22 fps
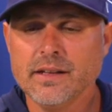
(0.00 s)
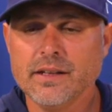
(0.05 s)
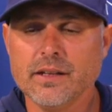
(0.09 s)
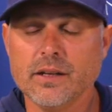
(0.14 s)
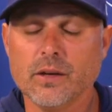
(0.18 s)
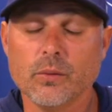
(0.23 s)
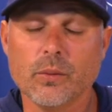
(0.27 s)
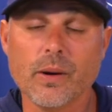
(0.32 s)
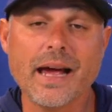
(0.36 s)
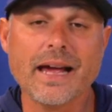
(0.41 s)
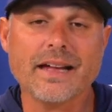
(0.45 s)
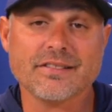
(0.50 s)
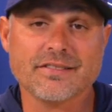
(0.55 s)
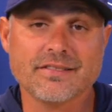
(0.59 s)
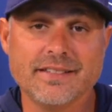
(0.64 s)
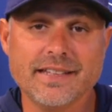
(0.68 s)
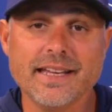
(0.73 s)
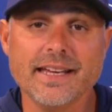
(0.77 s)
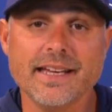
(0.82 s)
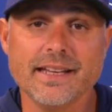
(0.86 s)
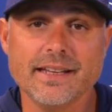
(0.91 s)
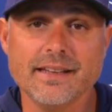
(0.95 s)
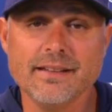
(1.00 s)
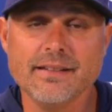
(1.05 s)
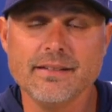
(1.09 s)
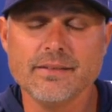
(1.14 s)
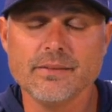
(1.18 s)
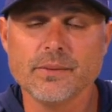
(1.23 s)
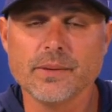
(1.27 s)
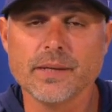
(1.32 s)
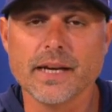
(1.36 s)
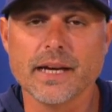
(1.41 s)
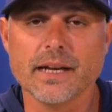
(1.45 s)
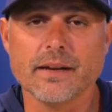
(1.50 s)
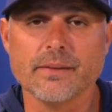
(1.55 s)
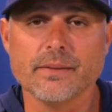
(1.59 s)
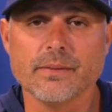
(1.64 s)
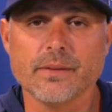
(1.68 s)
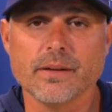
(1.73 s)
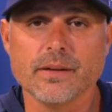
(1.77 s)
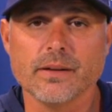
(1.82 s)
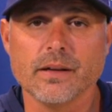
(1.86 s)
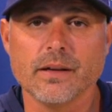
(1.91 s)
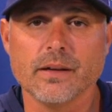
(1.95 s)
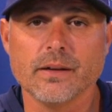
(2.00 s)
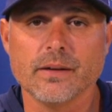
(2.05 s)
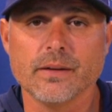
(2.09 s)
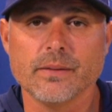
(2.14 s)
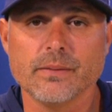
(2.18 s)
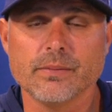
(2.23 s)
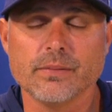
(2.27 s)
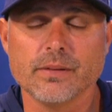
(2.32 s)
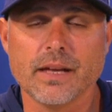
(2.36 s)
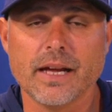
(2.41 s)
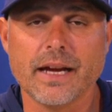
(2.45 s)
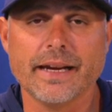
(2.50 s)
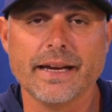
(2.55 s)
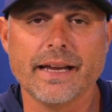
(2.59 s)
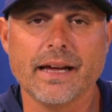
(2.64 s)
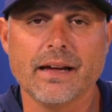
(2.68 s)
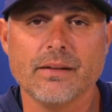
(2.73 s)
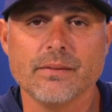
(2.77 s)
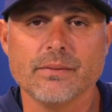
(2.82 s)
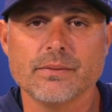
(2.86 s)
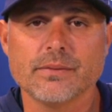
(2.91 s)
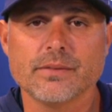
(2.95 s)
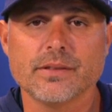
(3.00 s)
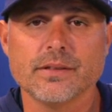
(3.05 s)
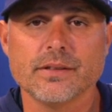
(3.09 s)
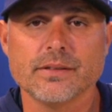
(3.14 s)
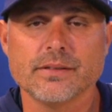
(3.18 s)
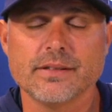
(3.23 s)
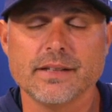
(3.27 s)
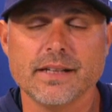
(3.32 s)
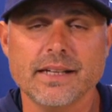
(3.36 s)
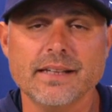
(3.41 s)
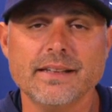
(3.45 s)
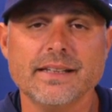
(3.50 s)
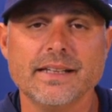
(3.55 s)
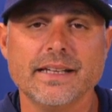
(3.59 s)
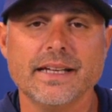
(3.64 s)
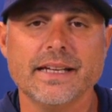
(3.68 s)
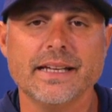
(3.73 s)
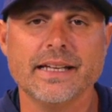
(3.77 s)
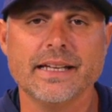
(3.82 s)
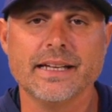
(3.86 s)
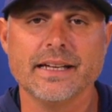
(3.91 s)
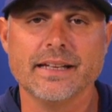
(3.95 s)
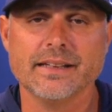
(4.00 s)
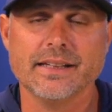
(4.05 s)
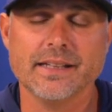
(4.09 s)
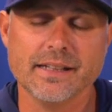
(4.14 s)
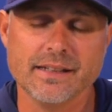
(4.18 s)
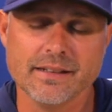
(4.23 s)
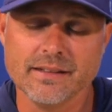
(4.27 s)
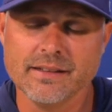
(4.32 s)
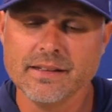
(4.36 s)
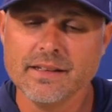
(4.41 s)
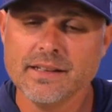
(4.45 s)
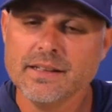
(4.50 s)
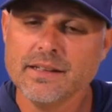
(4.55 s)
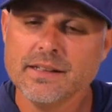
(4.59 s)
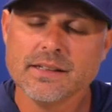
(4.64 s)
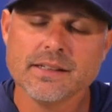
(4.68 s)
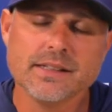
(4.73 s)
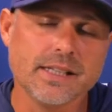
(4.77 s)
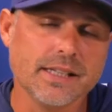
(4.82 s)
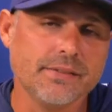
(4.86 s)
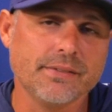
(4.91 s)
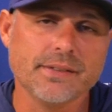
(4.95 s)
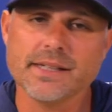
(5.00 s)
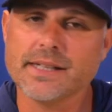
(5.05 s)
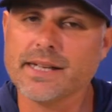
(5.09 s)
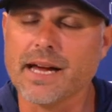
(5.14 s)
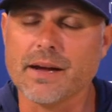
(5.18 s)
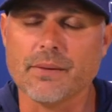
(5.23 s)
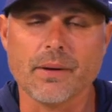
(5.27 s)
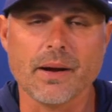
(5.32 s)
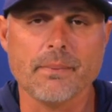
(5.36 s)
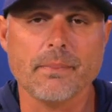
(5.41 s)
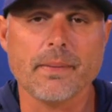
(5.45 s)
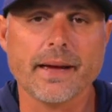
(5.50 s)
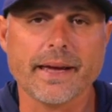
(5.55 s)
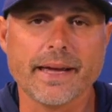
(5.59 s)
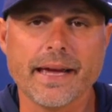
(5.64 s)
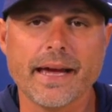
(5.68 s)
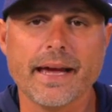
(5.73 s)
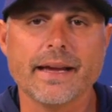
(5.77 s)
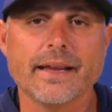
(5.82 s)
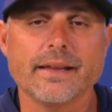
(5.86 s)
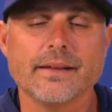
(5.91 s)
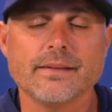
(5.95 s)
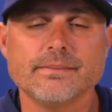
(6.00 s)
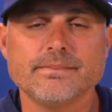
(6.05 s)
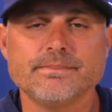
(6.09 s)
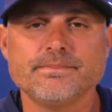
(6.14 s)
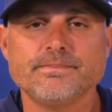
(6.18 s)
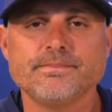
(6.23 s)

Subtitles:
you know, Rask did. We got a line out to end the inning, and then Cleveland got right back at it.